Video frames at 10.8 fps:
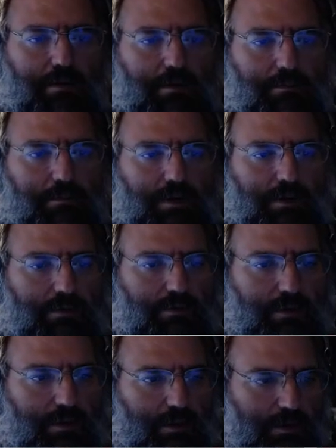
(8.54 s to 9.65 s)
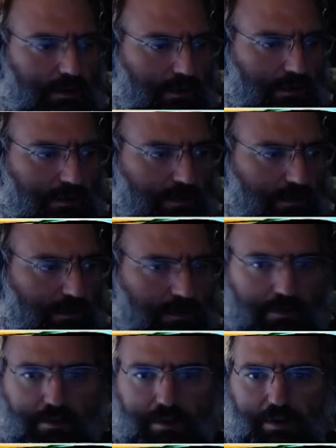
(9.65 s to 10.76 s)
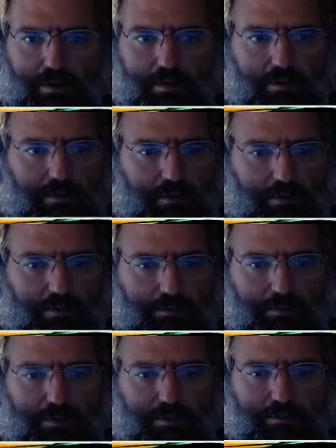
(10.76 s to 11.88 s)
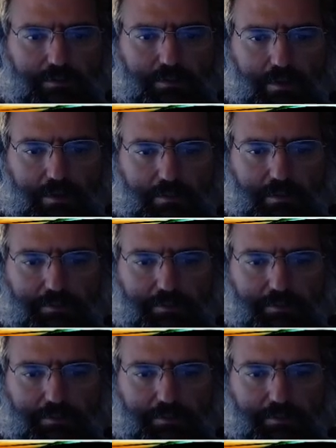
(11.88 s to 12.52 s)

And I'll go ahead and go through this. We've pretty